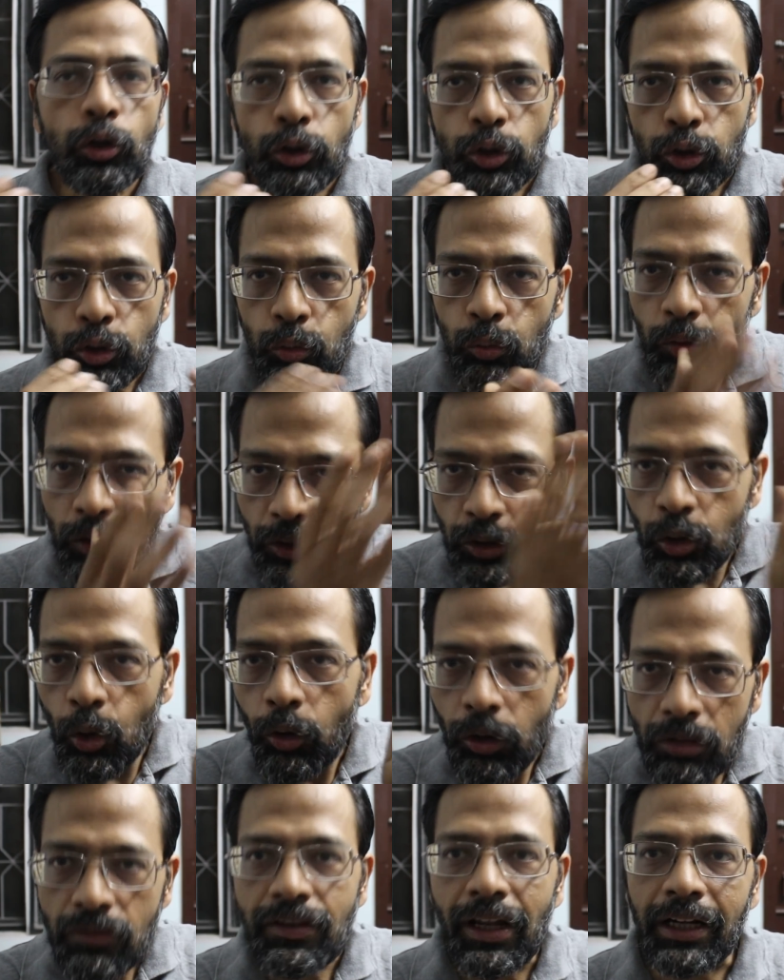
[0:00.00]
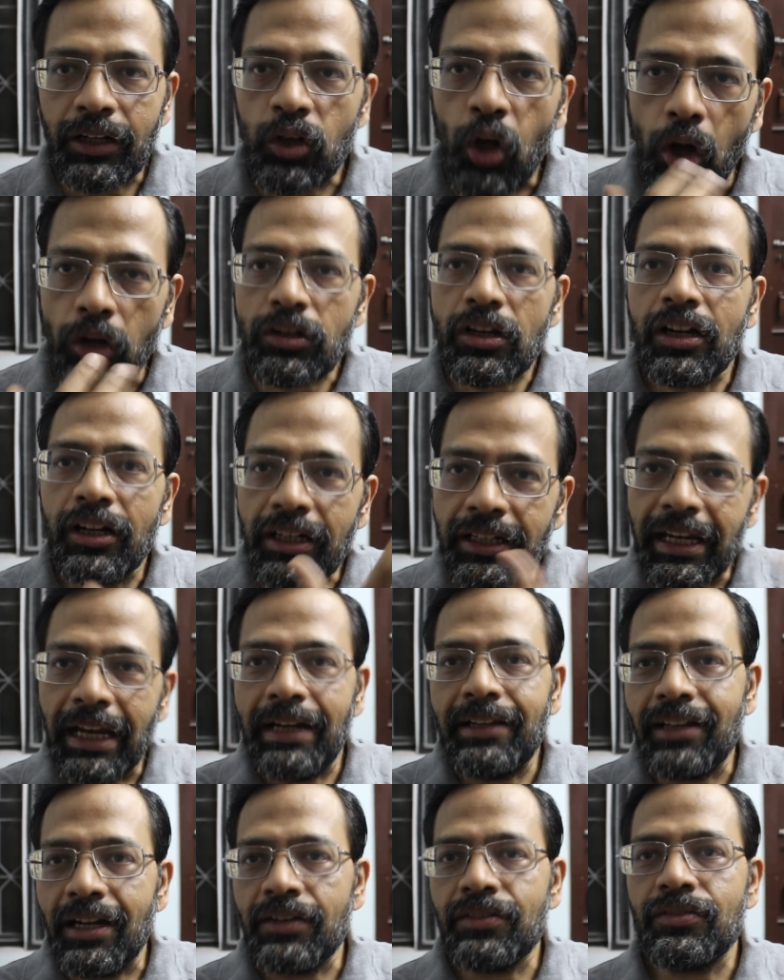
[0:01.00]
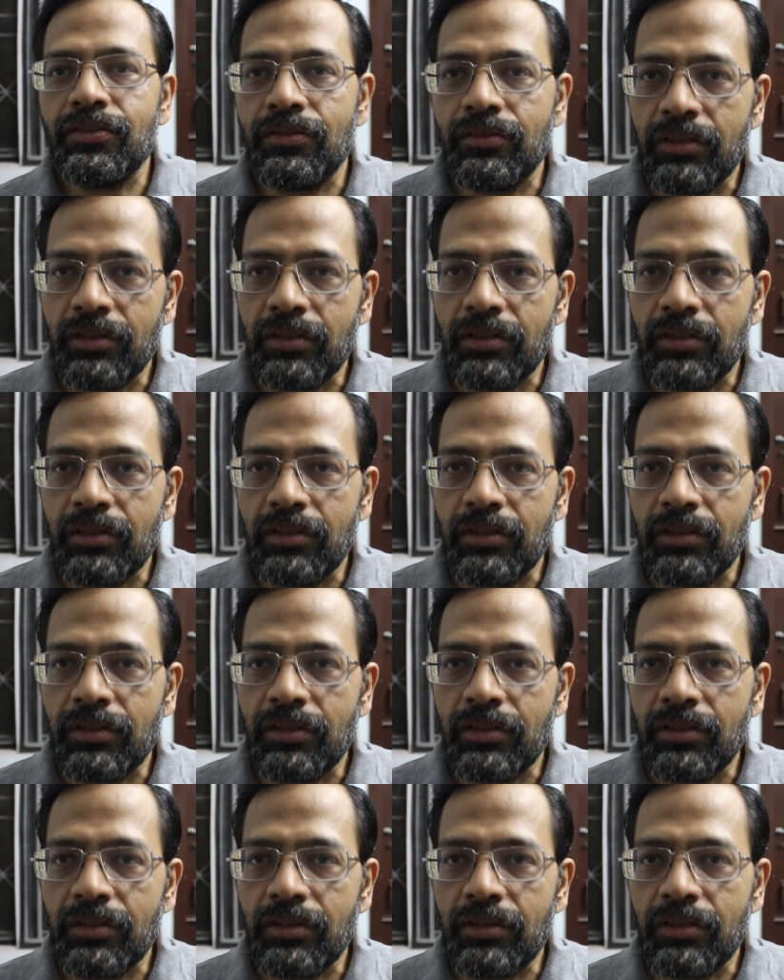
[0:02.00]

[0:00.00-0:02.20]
You would go to that doctor and get that